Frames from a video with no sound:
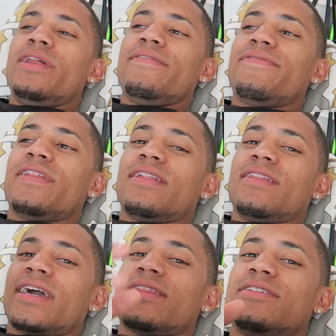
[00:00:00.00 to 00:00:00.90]
What if,
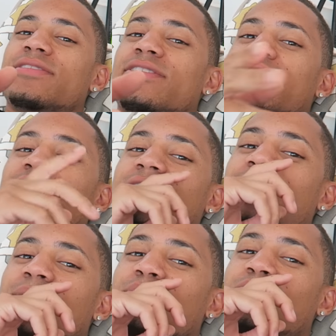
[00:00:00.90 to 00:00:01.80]
like, here's an
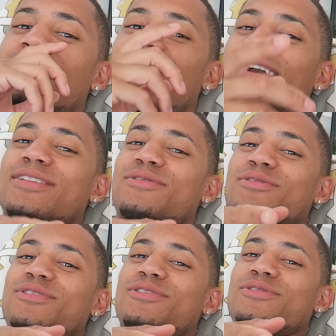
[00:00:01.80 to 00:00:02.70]
example. Like I
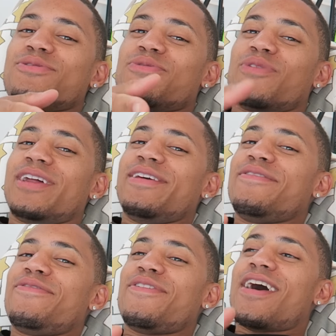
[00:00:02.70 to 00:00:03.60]
told you, what
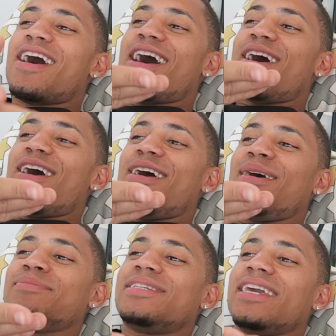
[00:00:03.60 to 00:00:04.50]
if
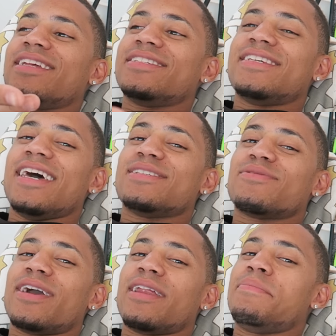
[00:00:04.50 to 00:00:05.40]
I'm taking a
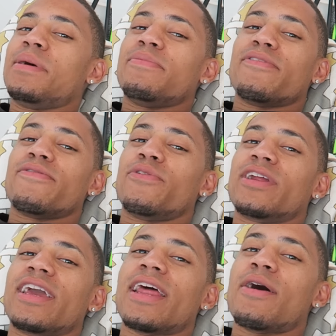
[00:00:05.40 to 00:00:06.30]
test, right? I'm up for
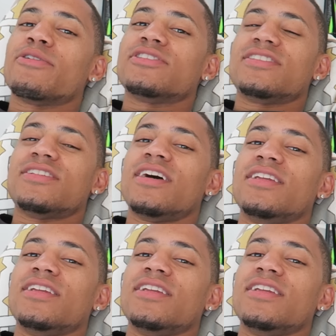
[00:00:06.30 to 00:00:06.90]
48 hours studying,